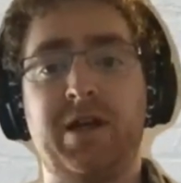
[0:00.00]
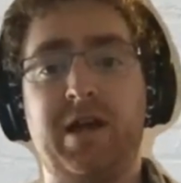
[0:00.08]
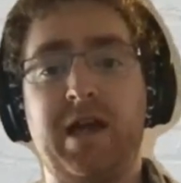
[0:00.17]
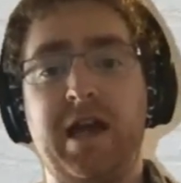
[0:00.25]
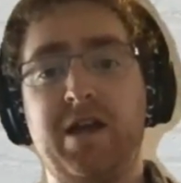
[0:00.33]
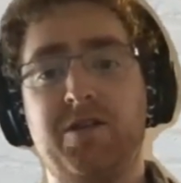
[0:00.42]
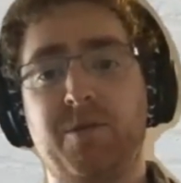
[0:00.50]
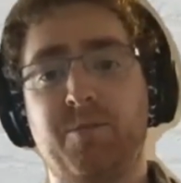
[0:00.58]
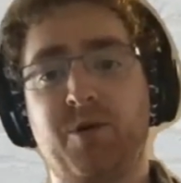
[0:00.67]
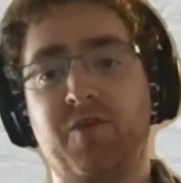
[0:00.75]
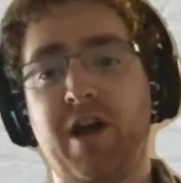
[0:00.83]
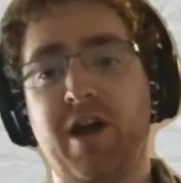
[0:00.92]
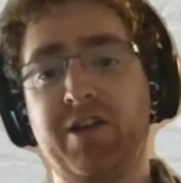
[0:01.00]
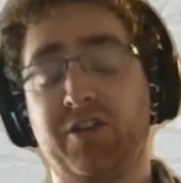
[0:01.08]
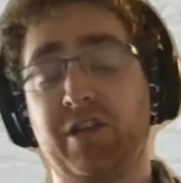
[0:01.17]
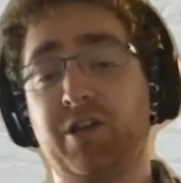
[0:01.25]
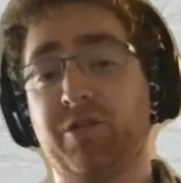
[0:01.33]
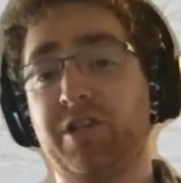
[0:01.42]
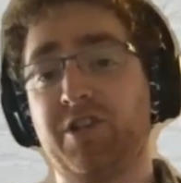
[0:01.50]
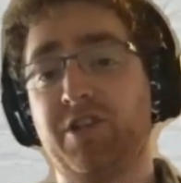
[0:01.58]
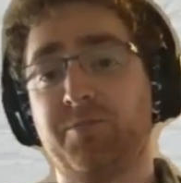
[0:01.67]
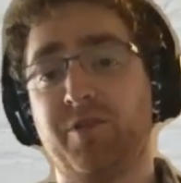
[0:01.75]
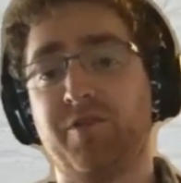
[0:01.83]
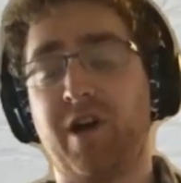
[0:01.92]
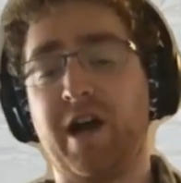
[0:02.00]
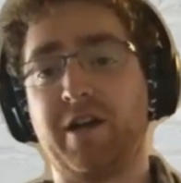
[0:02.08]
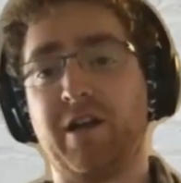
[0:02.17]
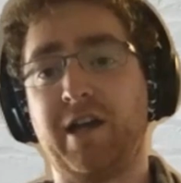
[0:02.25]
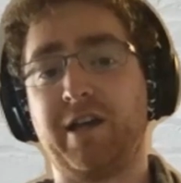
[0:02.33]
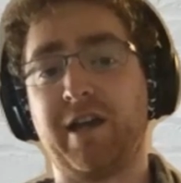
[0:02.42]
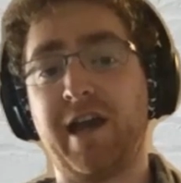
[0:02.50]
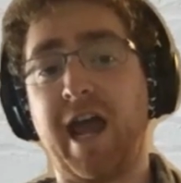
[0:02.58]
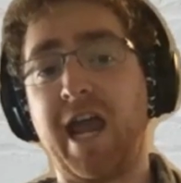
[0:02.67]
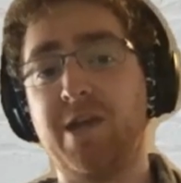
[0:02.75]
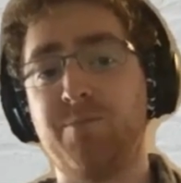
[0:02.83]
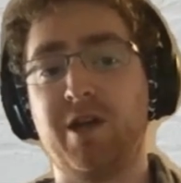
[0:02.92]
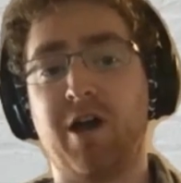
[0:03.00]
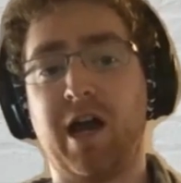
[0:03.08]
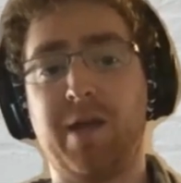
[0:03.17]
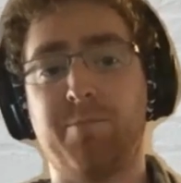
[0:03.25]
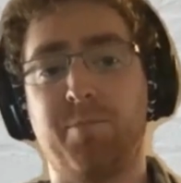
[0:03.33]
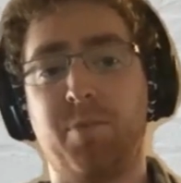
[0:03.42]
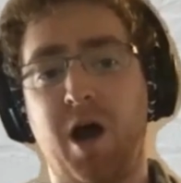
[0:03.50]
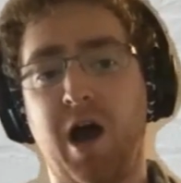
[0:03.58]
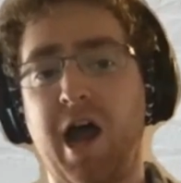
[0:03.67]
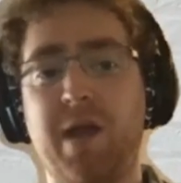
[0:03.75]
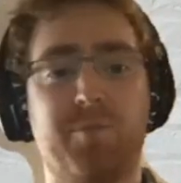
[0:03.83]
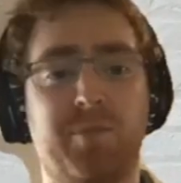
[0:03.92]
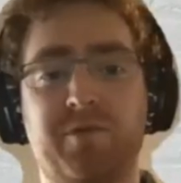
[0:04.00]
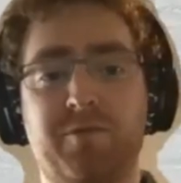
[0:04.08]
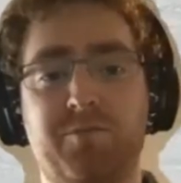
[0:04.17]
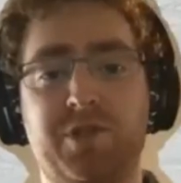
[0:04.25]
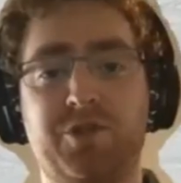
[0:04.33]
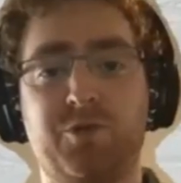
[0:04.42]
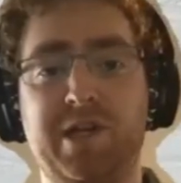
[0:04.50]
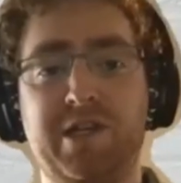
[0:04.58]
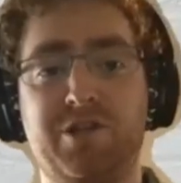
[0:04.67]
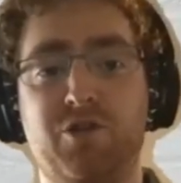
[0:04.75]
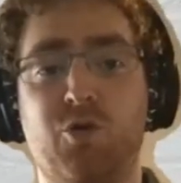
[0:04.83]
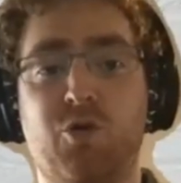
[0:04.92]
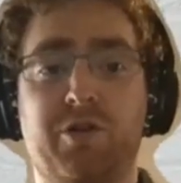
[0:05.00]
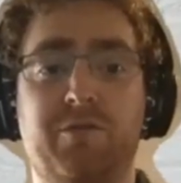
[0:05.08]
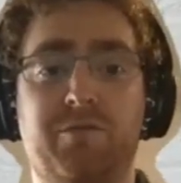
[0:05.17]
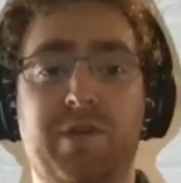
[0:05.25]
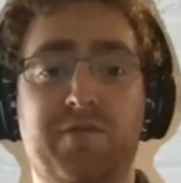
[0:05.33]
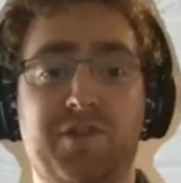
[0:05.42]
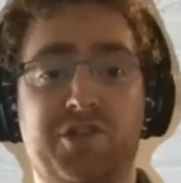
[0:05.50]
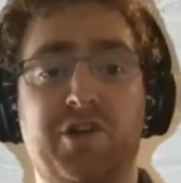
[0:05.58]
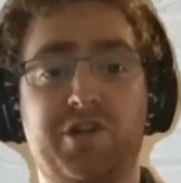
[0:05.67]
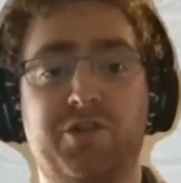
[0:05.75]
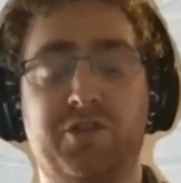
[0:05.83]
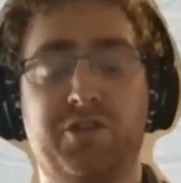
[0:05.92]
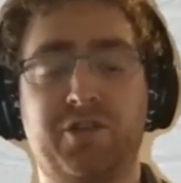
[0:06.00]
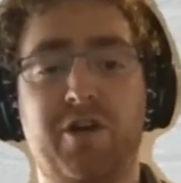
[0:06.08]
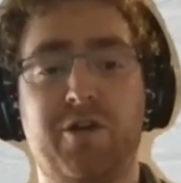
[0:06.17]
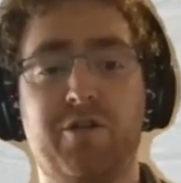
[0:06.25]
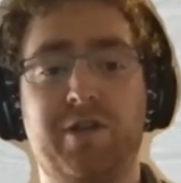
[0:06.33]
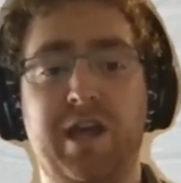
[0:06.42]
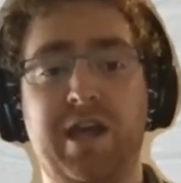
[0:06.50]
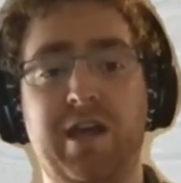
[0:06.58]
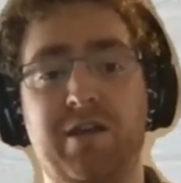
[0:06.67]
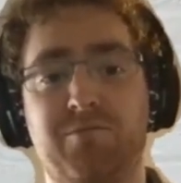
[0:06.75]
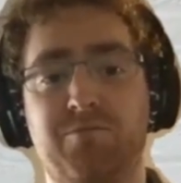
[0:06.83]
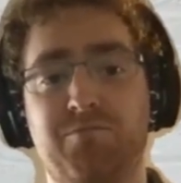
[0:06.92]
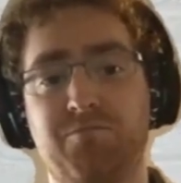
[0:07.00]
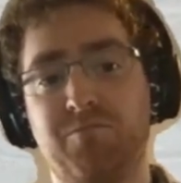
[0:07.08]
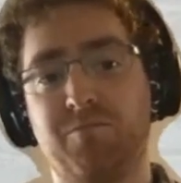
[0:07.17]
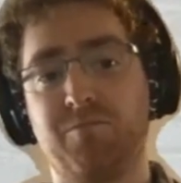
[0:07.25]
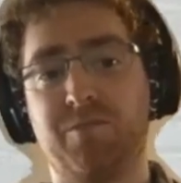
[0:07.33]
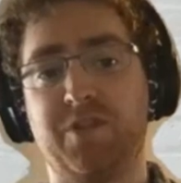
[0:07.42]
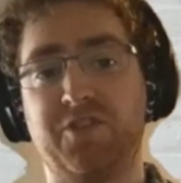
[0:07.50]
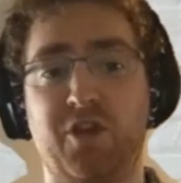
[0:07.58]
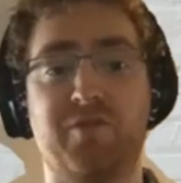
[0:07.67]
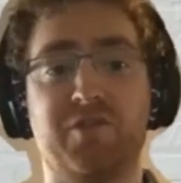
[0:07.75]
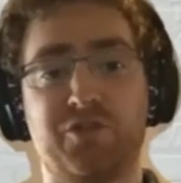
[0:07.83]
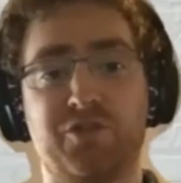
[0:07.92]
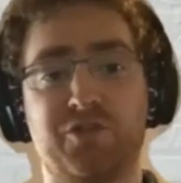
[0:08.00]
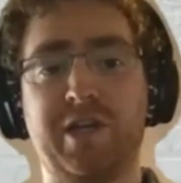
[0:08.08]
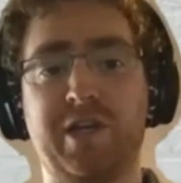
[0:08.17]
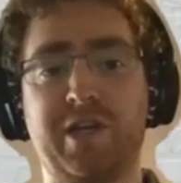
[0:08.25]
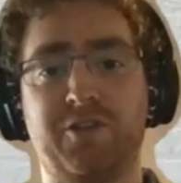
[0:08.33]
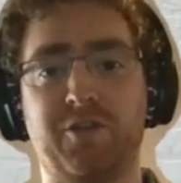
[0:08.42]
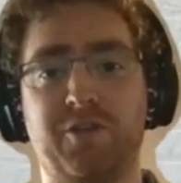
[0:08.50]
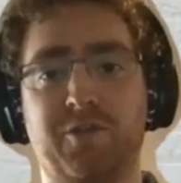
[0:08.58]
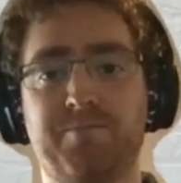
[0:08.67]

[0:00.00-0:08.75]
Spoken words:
And the providers literally just provide like an API pipe between your infrastructure as code and the service you're talking to.